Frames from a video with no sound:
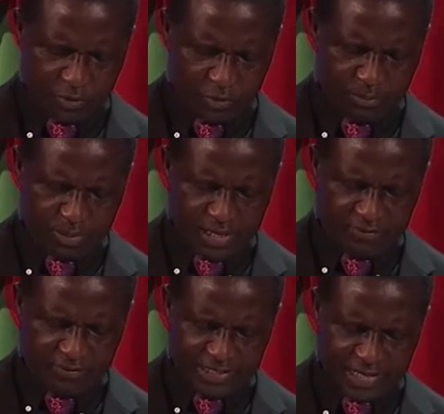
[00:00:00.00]
We
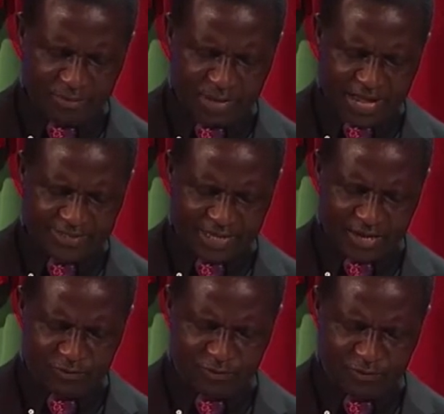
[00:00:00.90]
believe the time has
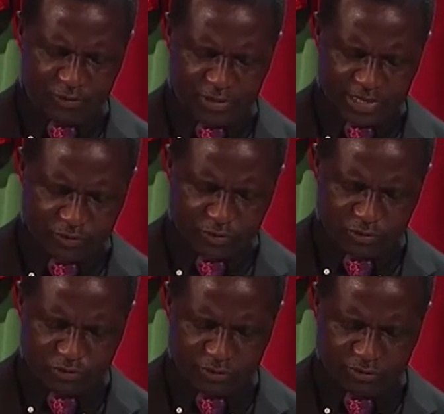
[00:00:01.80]
come for
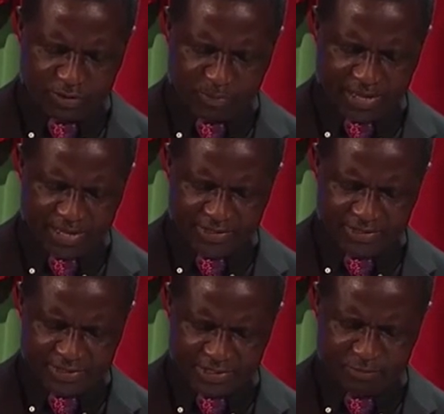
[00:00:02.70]
UNESCO to
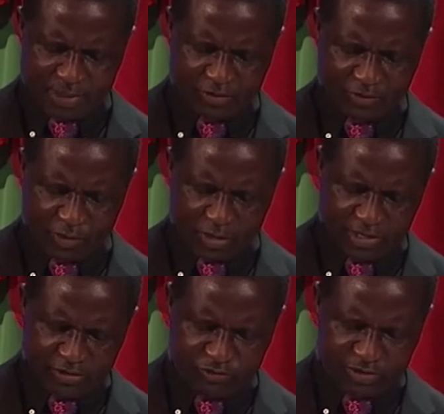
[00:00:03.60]
repackage this part of
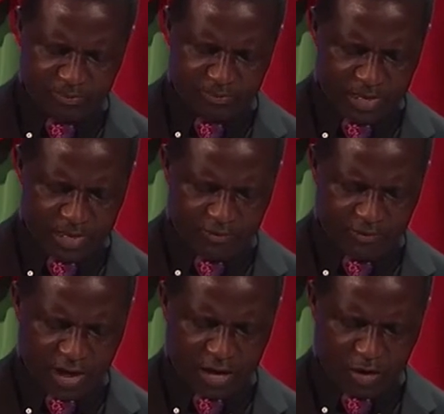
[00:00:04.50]
world history
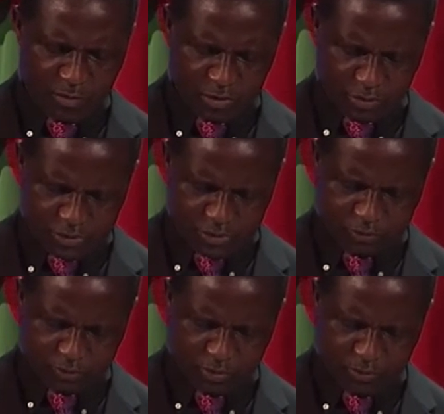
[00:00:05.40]
for our common
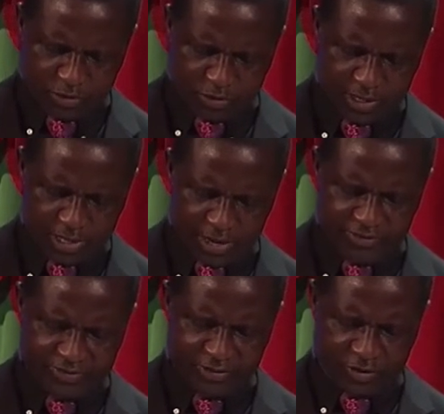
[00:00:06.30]
good, to promote
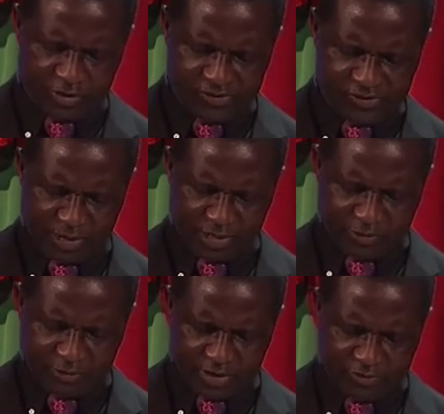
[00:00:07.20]
heritage tourism,
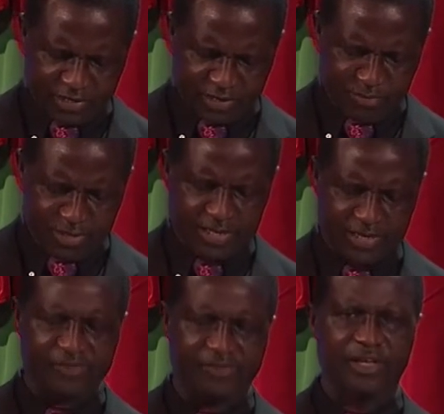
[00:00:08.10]
particularly for the
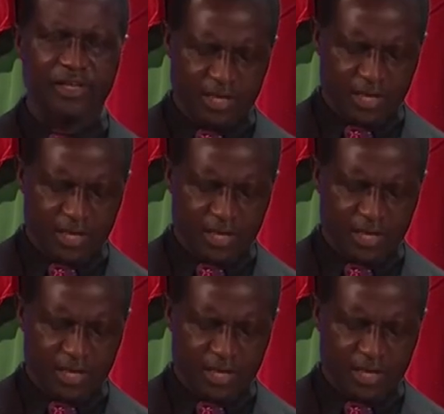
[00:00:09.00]
millions